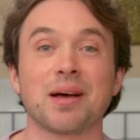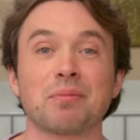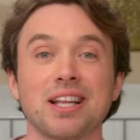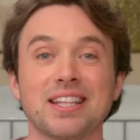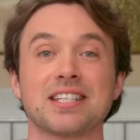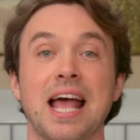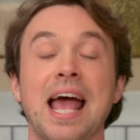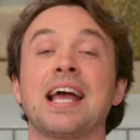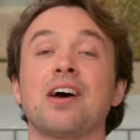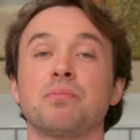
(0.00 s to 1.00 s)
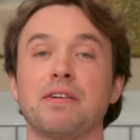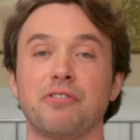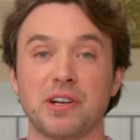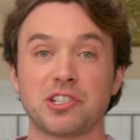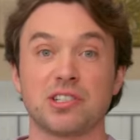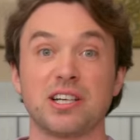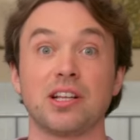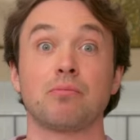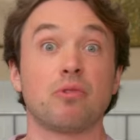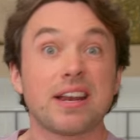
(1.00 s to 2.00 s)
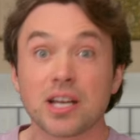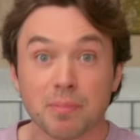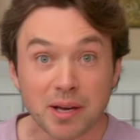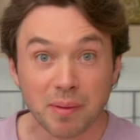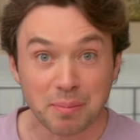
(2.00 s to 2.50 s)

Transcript: gonna let these hang out in my fridge until I'm ready to make my